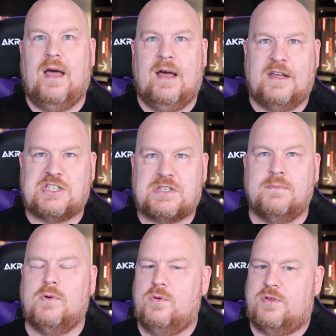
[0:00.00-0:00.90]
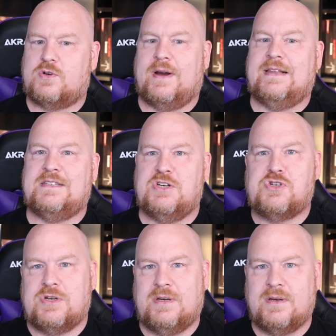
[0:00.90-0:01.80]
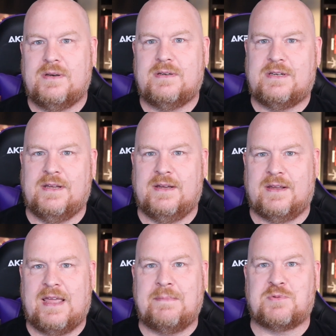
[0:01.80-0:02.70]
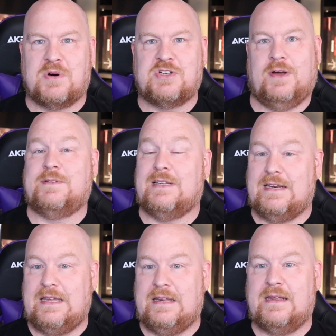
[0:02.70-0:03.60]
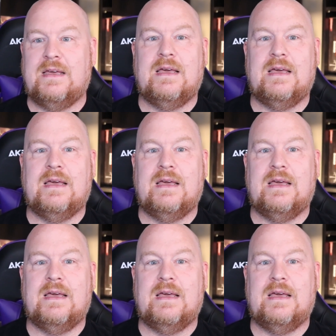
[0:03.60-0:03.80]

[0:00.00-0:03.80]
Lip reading: a smooth transition to Games Workshop's lead,